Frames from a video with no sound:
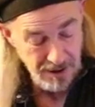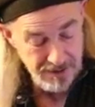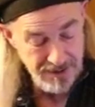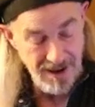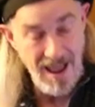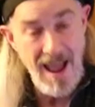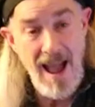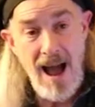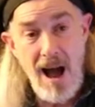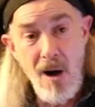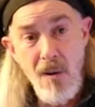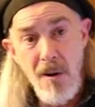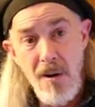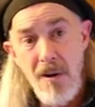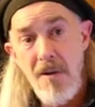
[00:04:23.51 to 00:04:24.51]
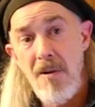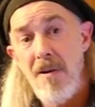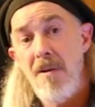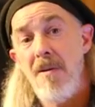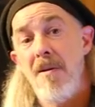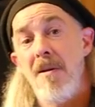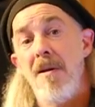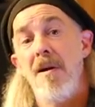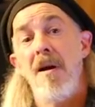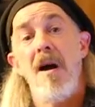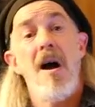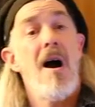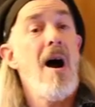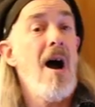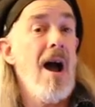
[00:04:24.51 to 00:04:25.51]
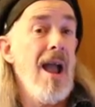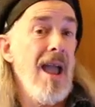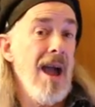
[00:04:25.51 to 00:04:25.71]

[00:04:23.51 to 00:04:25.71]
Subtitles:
now I